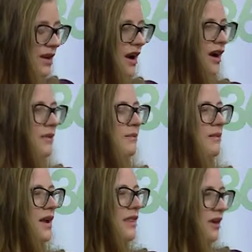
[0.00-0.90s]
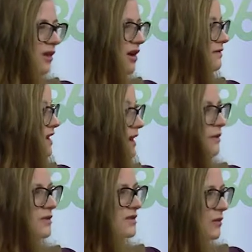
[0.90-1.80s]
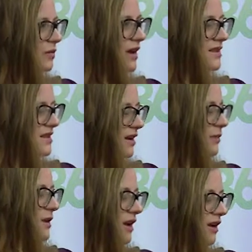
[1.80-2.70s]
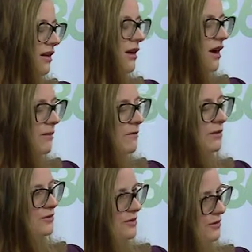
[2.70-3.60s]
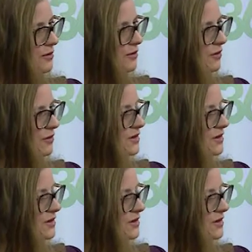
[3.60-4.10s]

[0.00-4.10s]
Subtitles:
And then a lot of time those complaints end up getting filtered through